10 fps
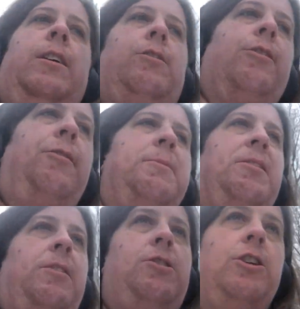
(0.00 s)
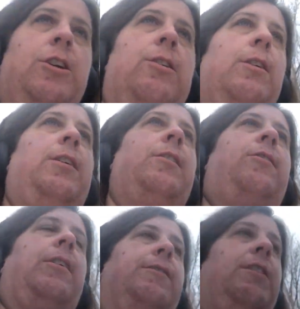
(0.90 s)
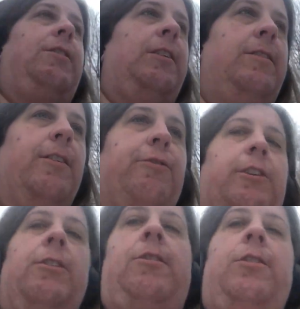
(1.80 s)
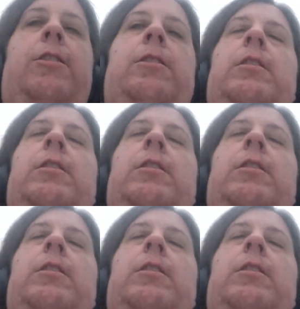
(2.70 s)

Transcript: Christmas this year is obviously different